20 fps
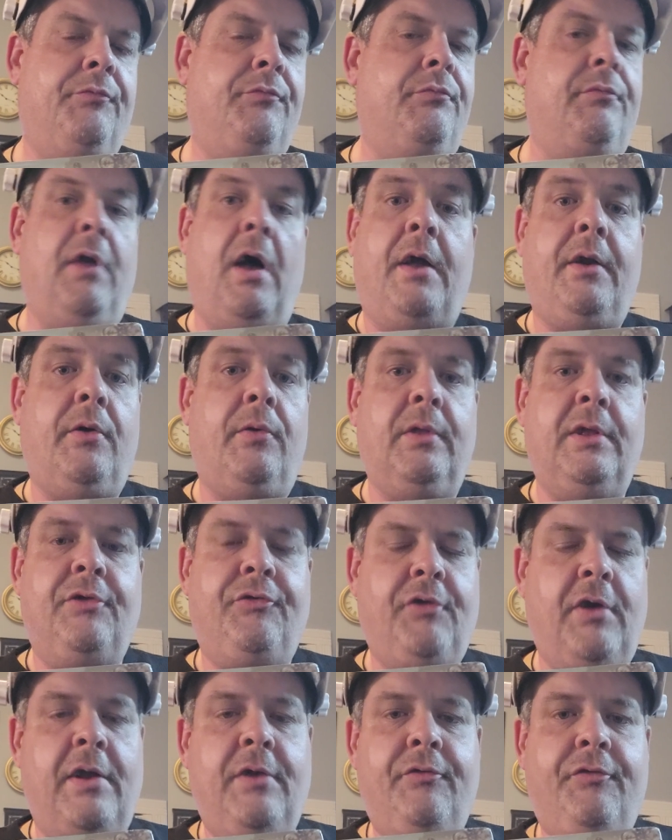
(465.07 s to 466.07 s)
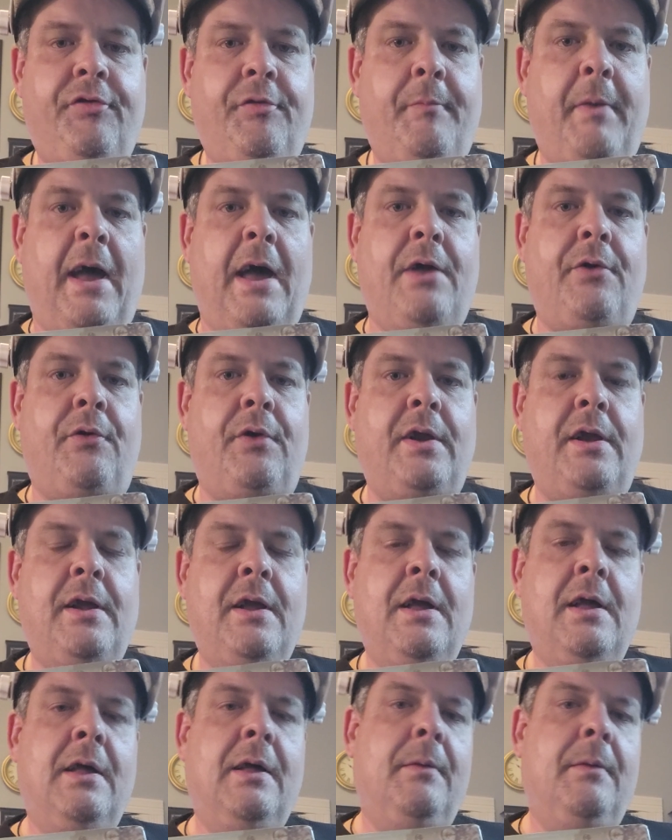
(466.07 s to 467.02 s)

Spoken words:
Not only change the battery,